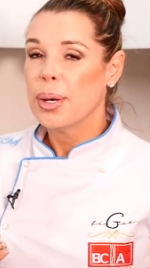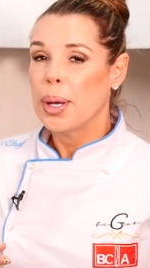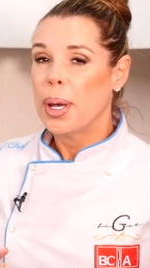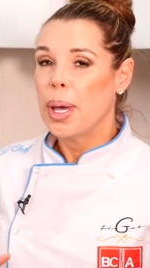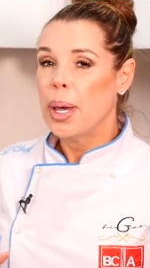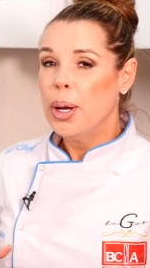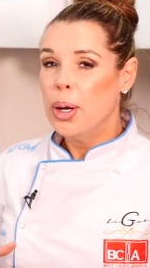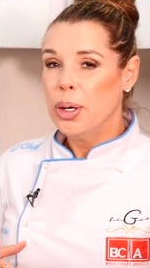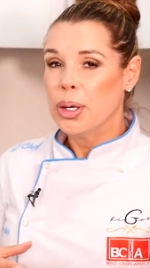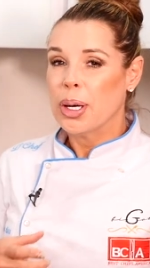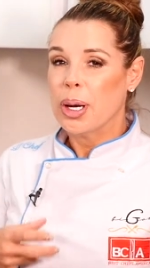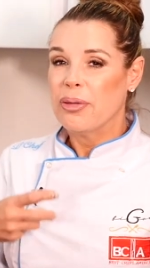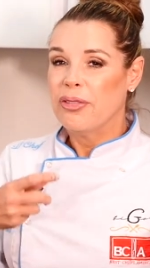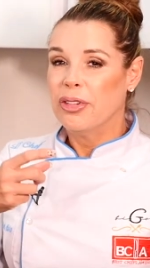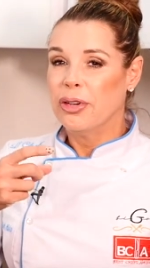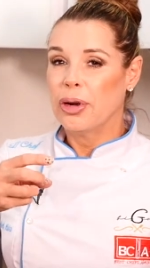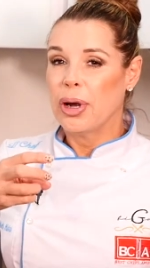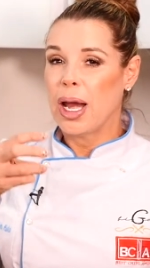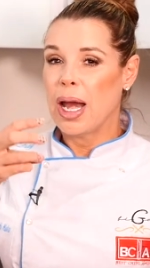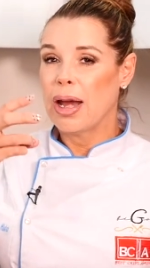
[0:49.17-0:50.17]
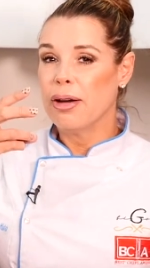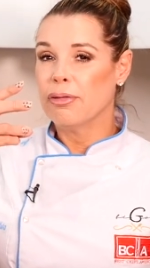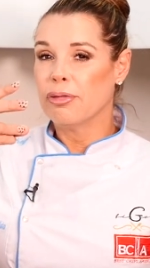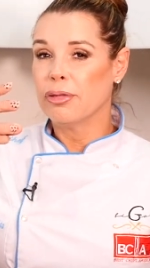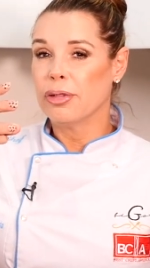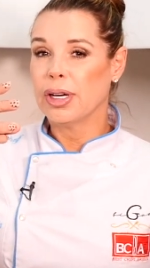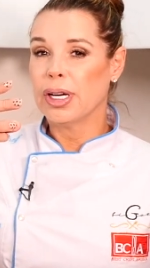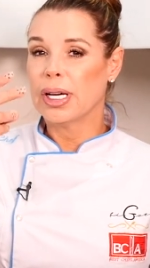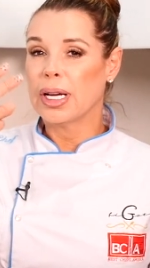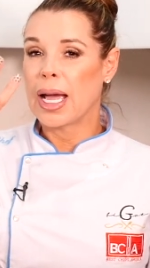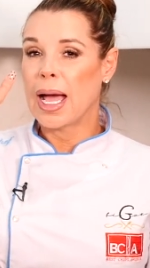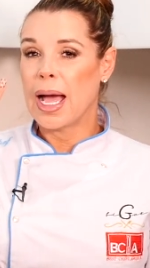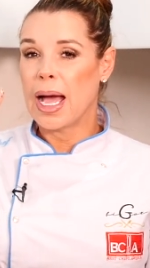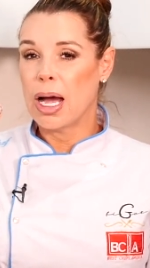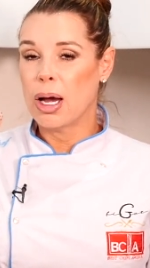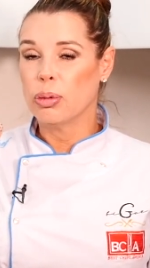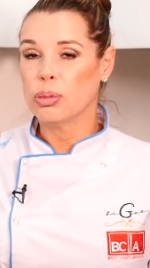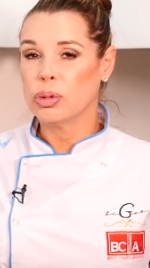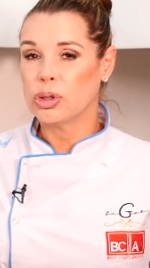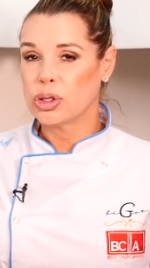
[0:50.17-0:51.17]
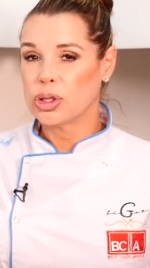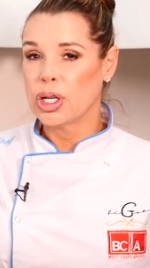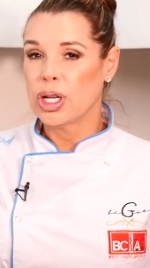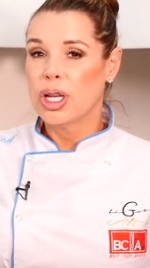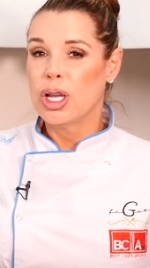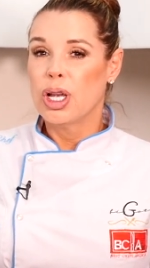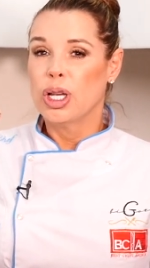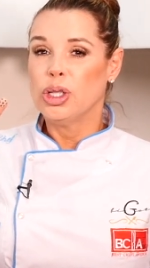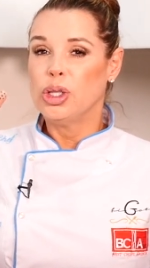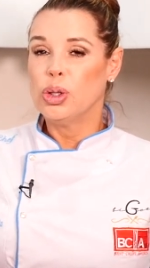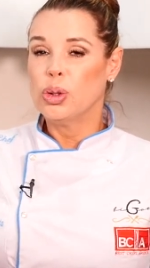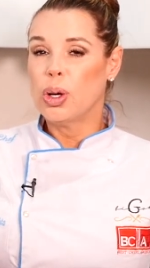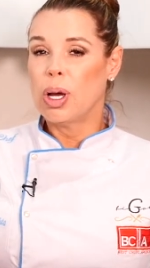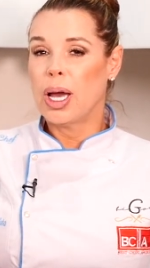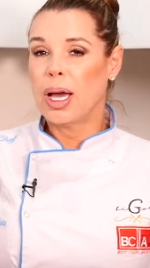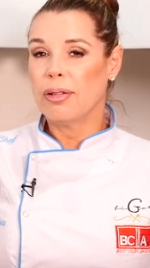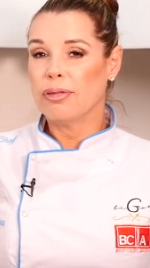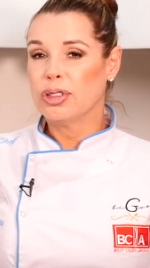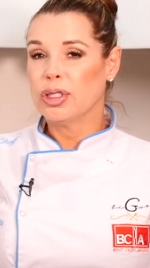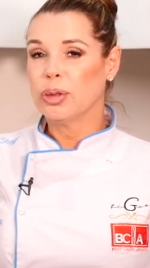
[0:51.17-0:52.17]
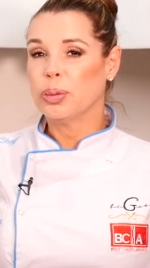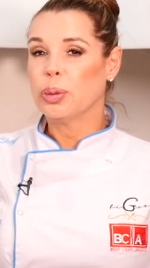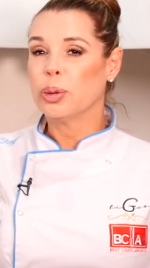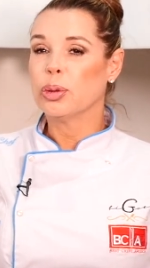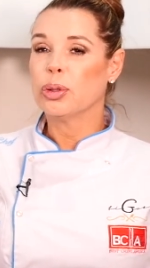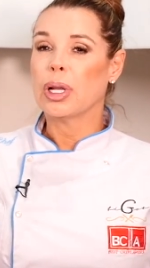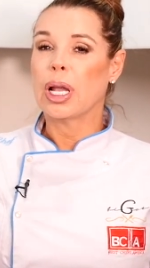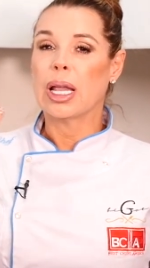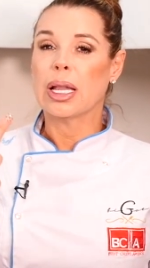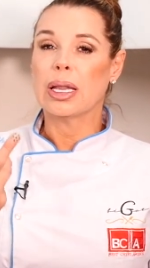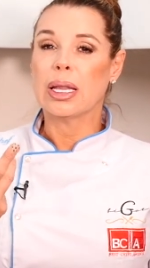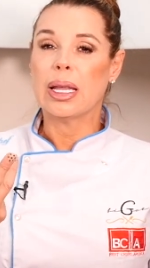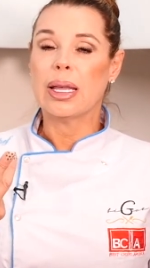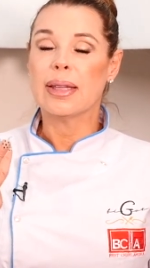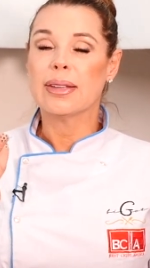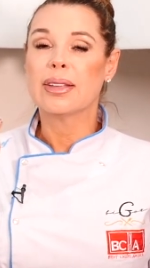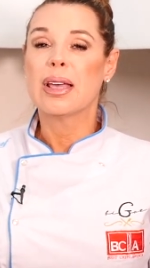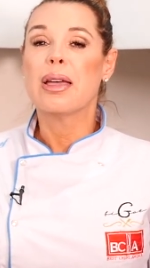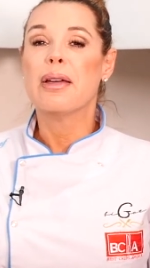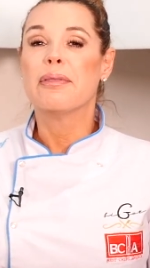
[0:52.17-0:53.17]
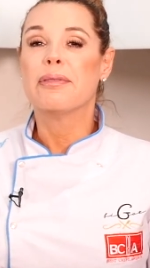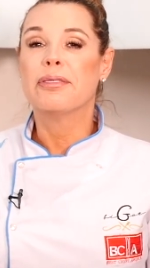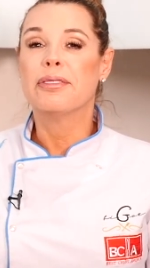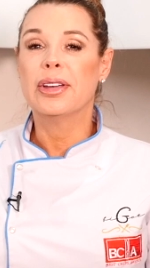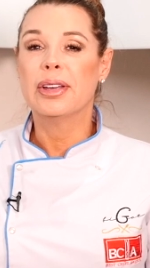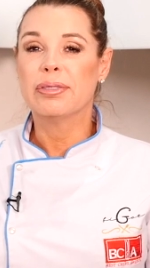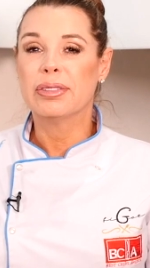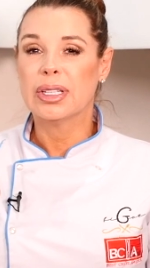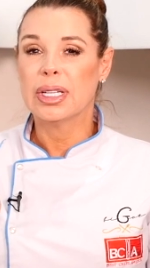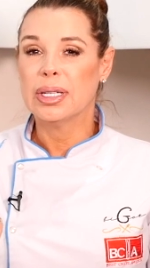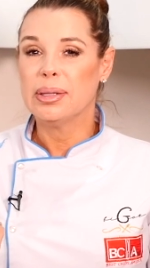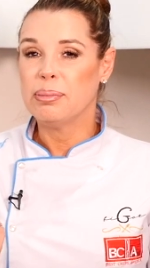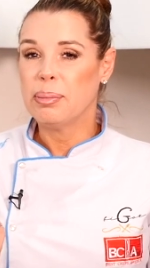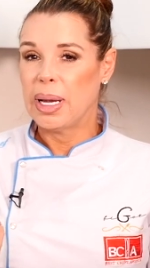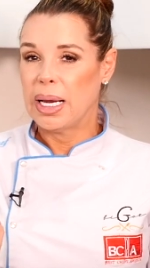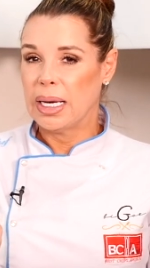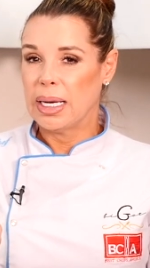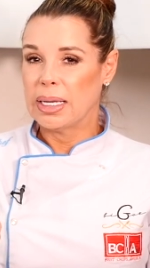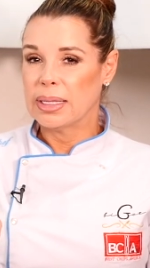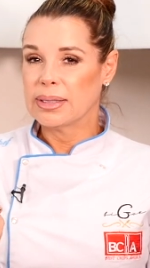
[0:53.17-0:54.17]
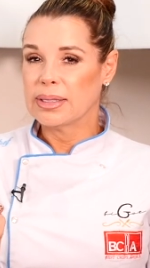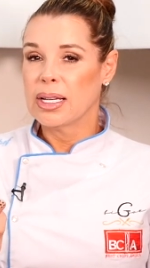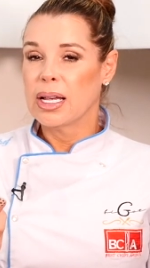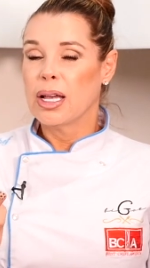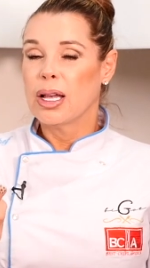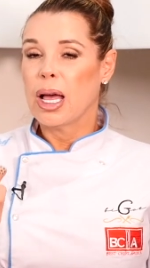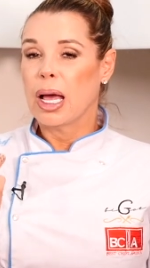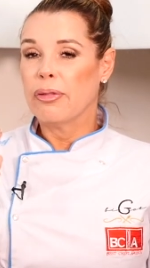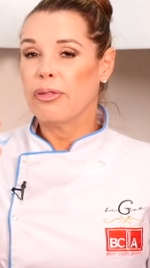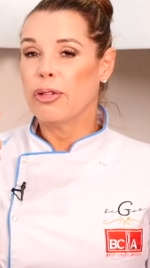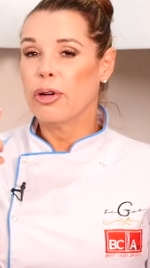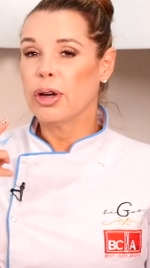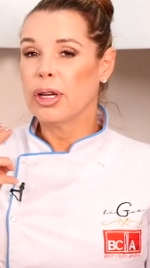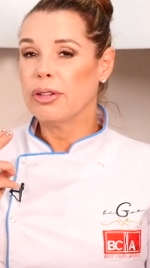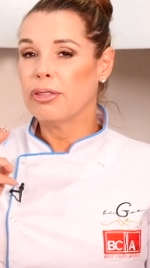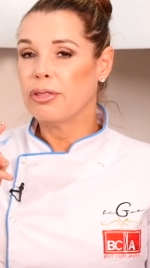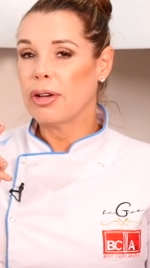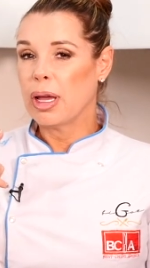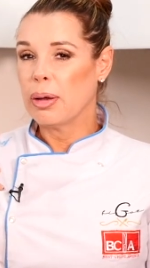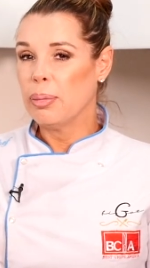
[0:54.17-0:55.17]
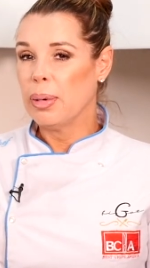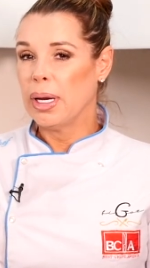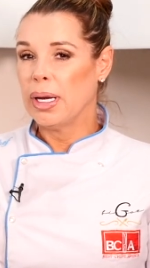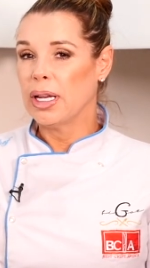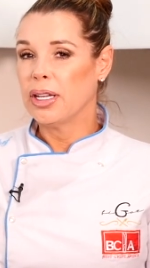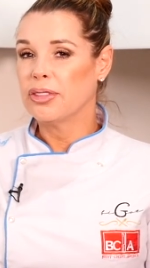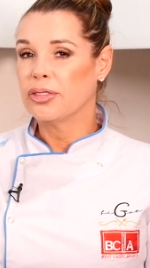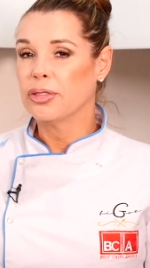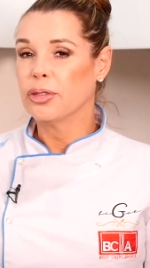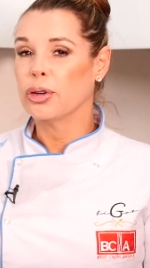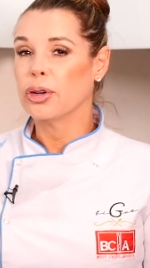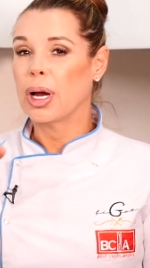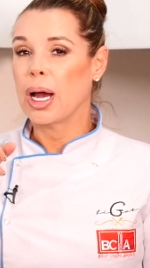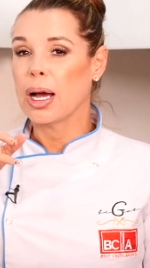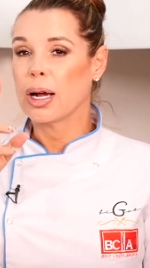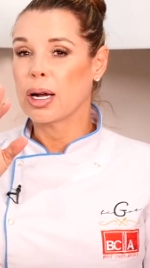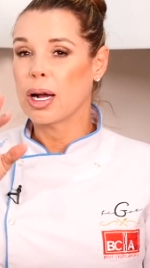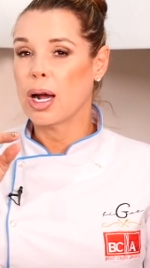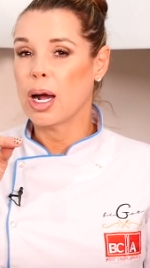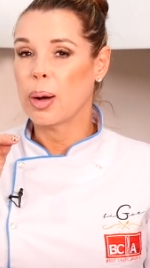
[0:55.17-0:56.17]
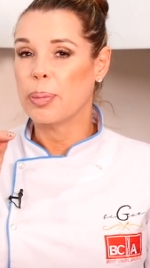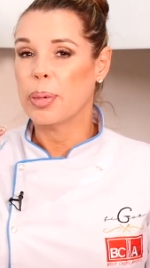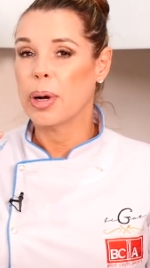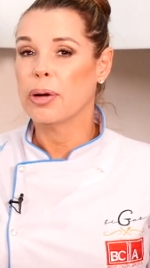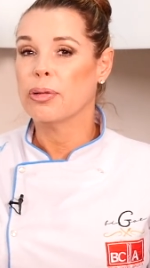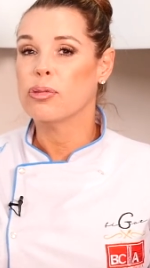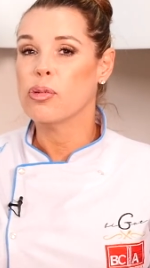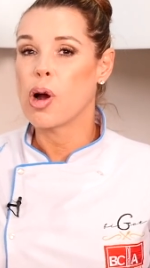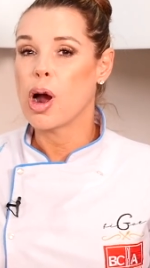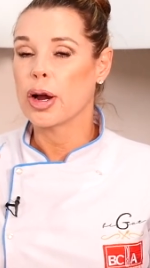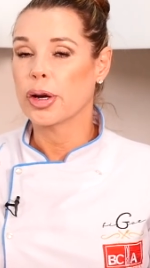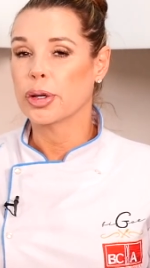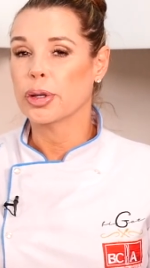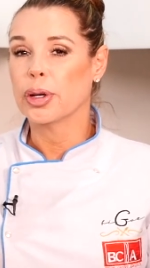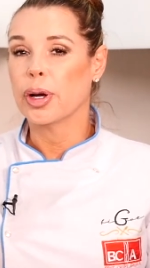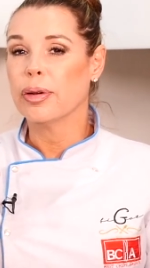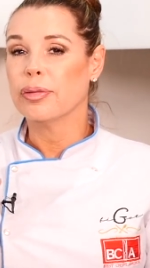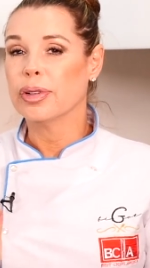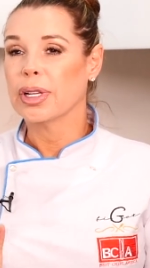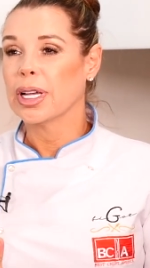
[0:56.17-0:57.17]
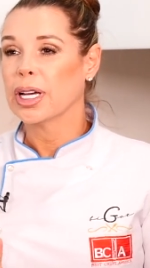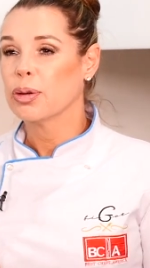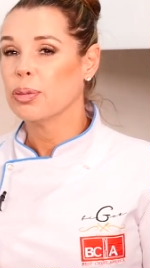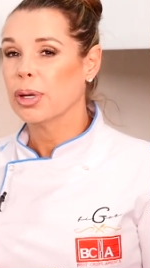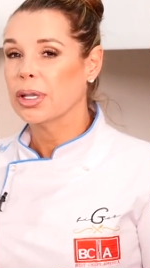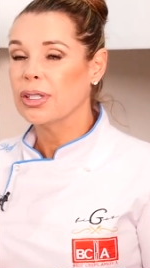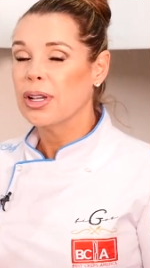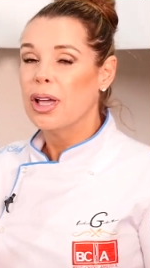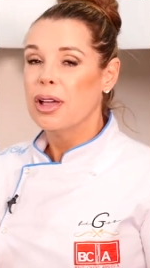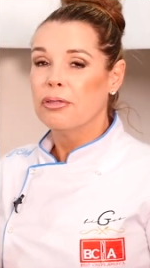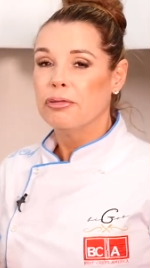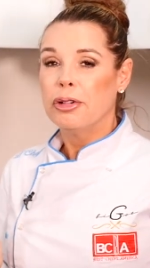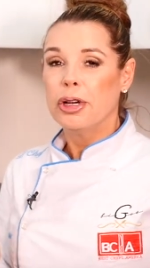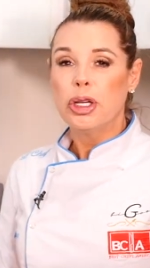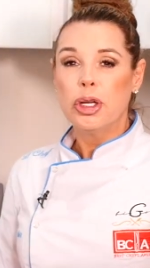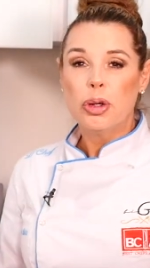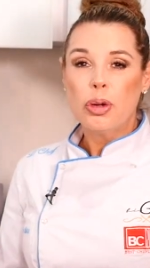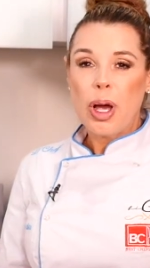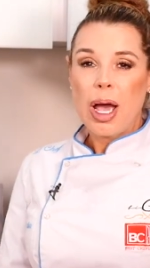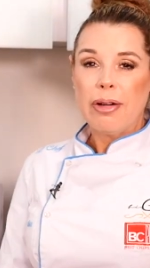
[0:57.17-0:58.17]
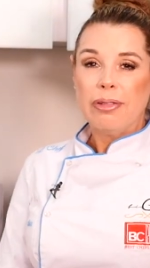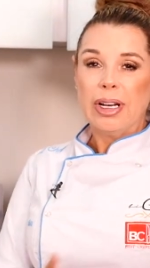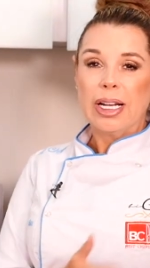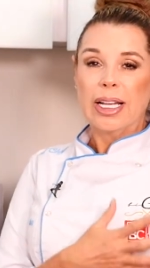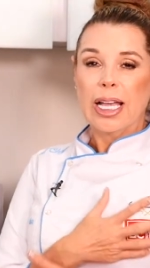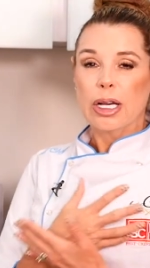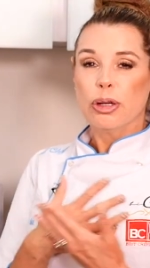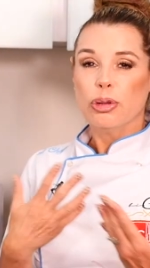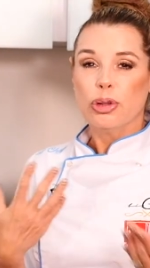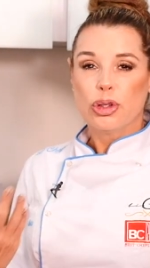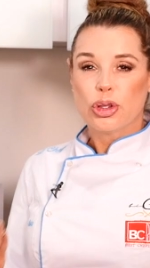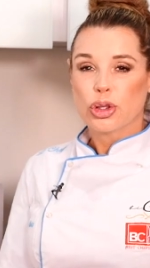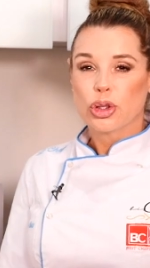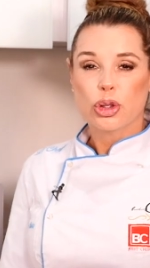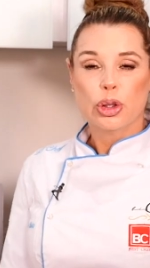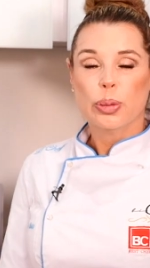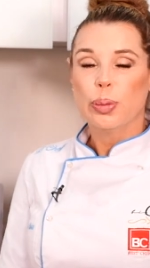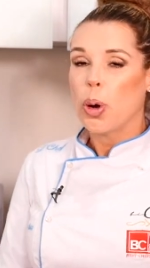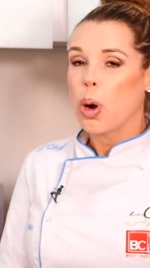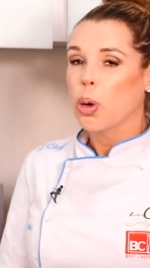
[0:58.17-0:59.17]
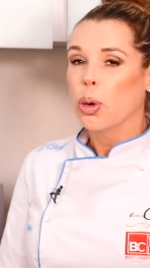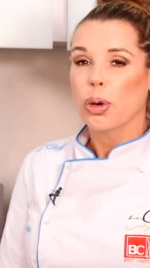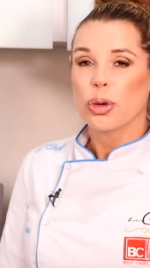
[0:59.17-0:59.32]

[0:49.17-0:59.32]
And for every count, you have to put at least 15 minutes, 45 minutes for a cup of water, of liquid. For you to have like a good soup or